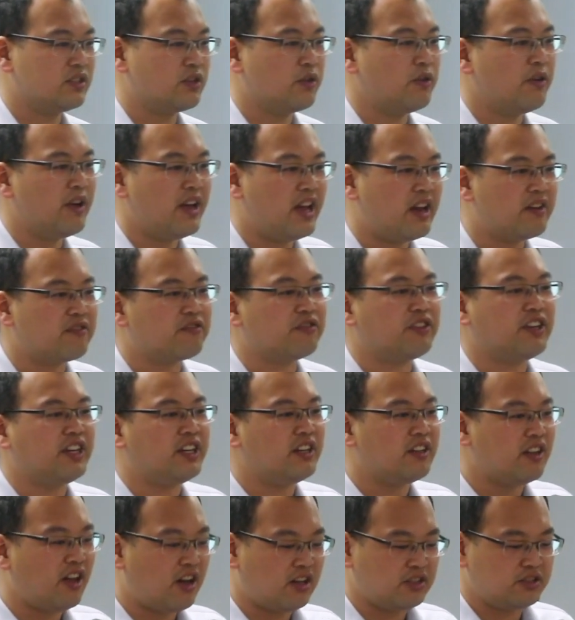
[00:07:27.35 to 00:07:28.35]
So
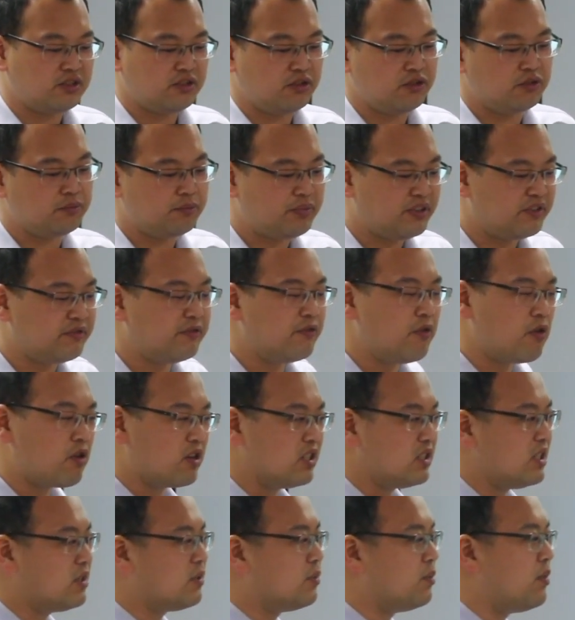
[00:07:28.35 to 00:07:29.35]
every lawsuit
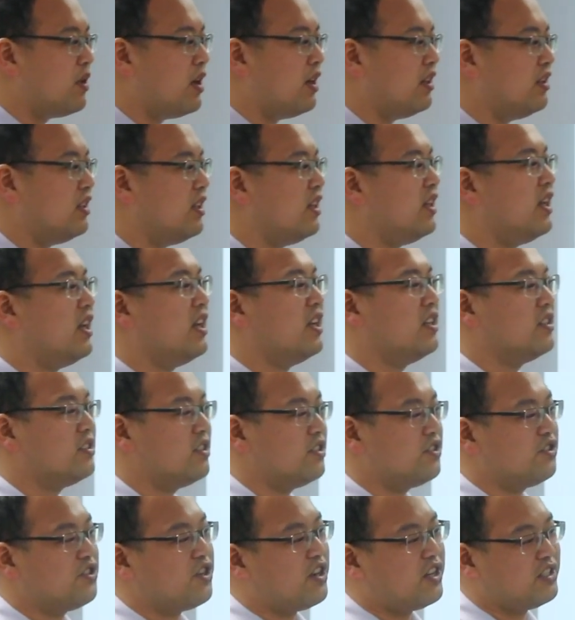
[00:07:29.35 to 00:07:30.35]
before this one,
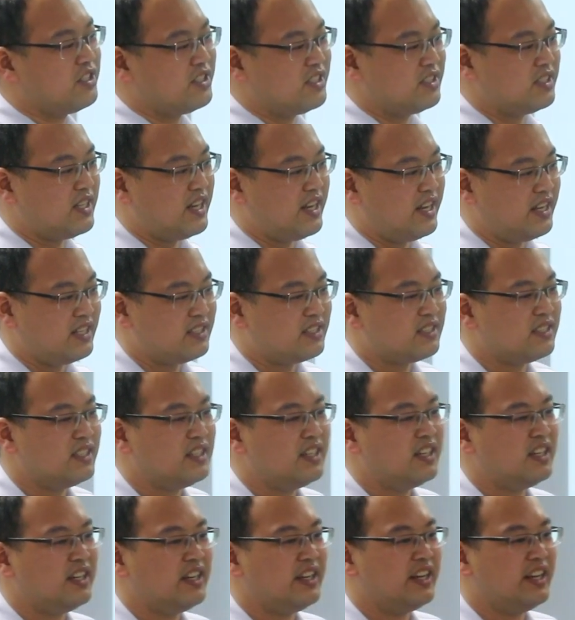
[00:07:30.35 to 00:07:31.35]
the judge
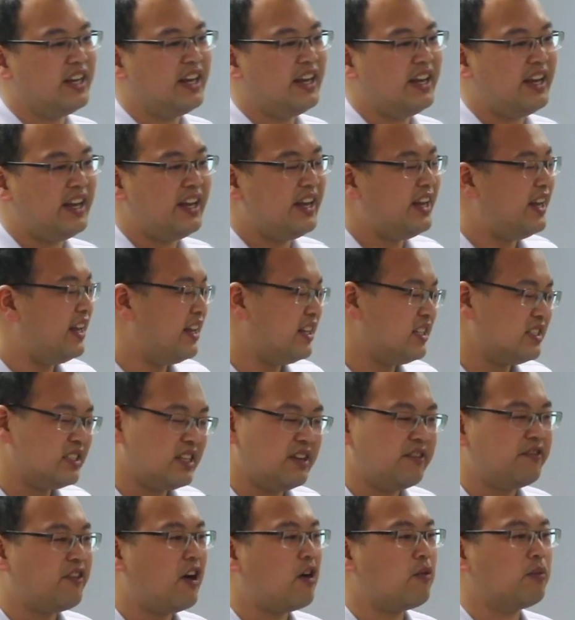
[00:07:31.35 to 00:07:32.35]
says is
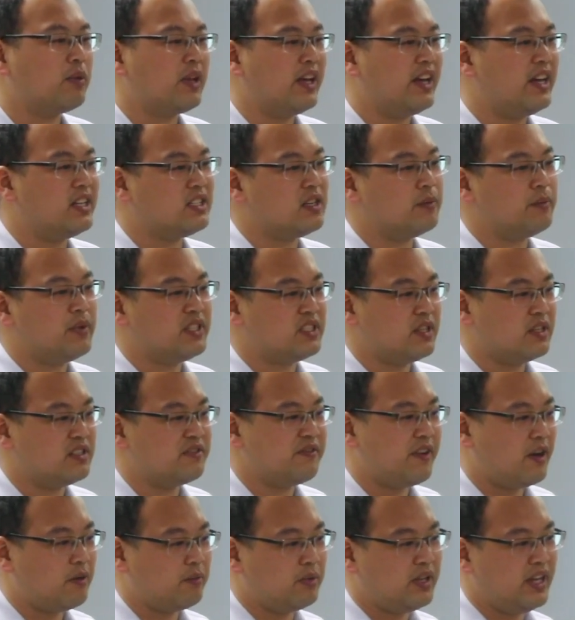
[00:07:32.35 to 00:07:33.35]
a foul play. It's a business
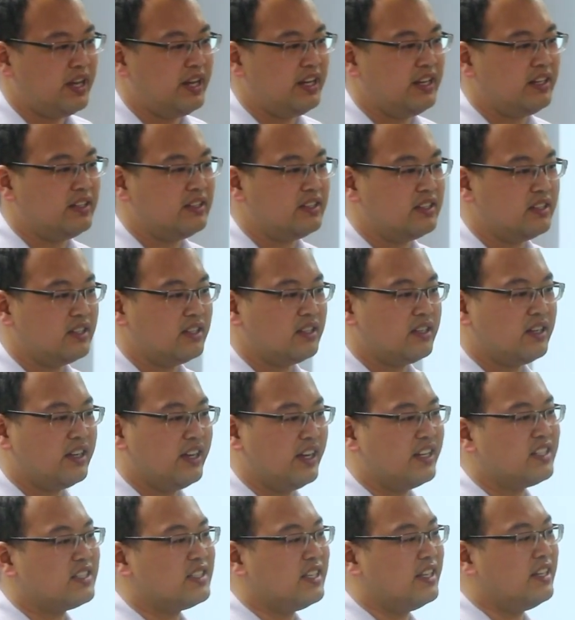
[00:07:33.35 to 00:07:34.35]
foul play.
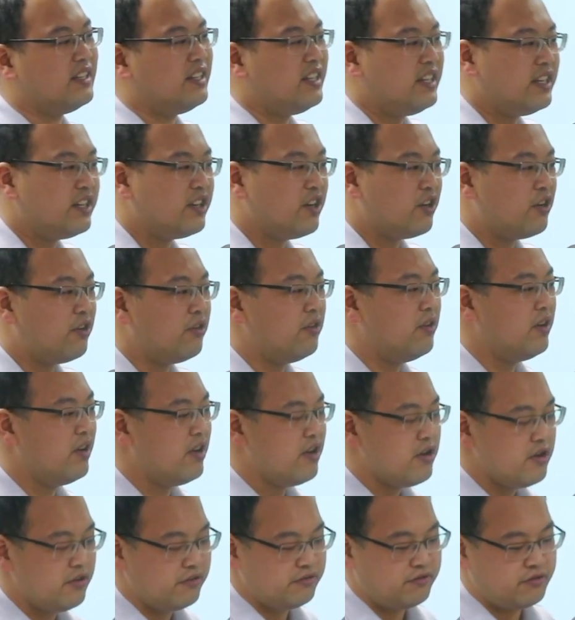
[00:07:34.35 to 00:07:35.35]
It's illegal
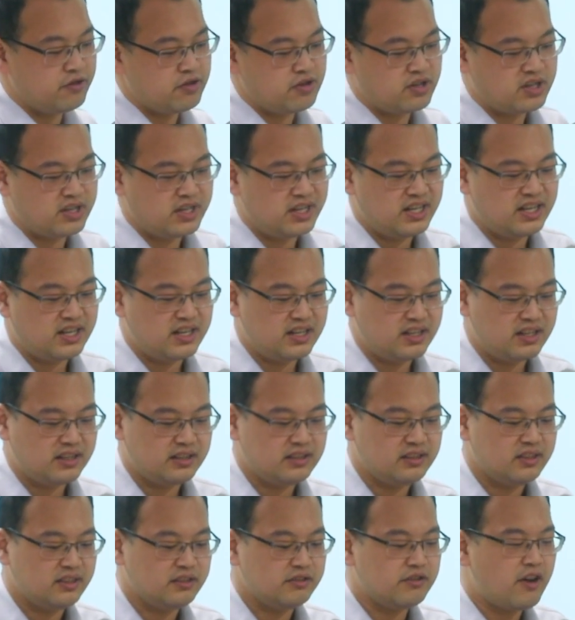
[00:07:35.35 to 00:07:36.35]
for
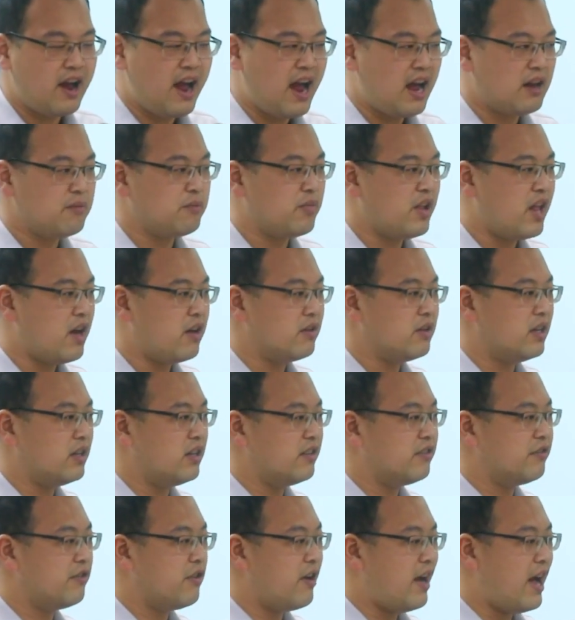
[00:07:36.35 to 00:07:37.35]
ad
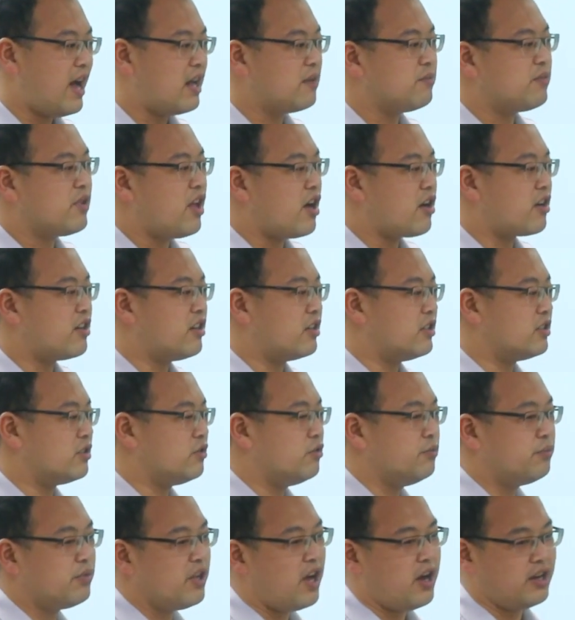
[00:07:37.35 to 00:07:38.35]
blockers
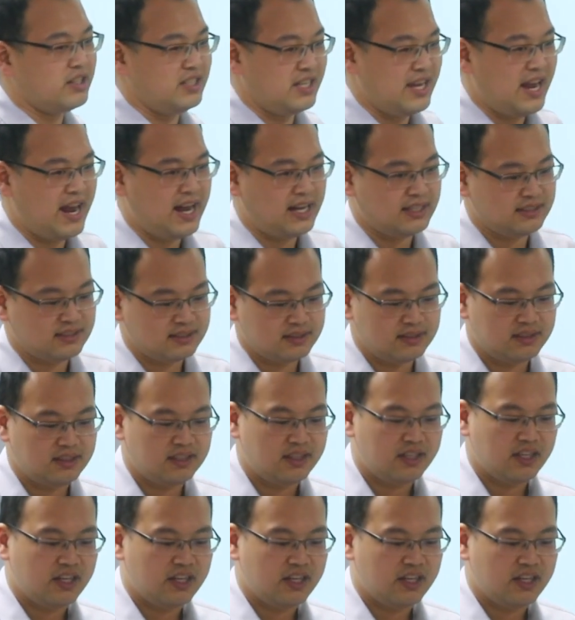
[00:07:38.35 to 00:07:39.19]
to block the ads.